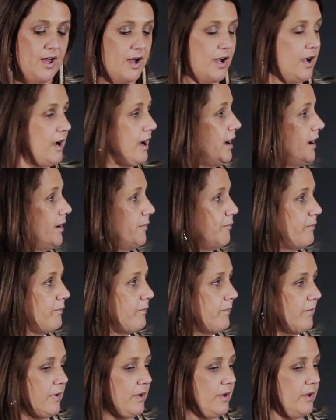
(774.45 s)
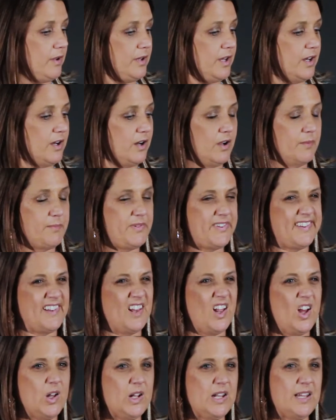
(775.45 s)
I'm
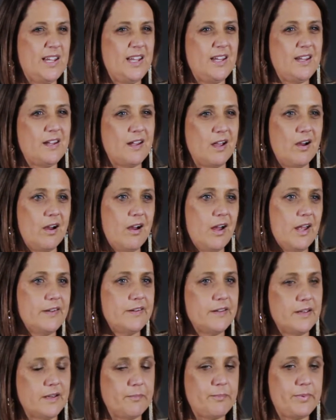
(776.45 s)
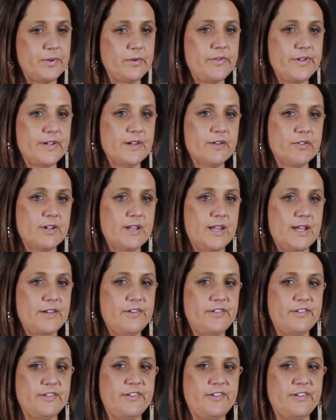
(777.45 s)
slowly kind of building a
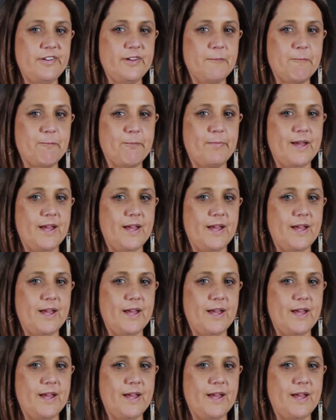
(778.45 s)
relationship,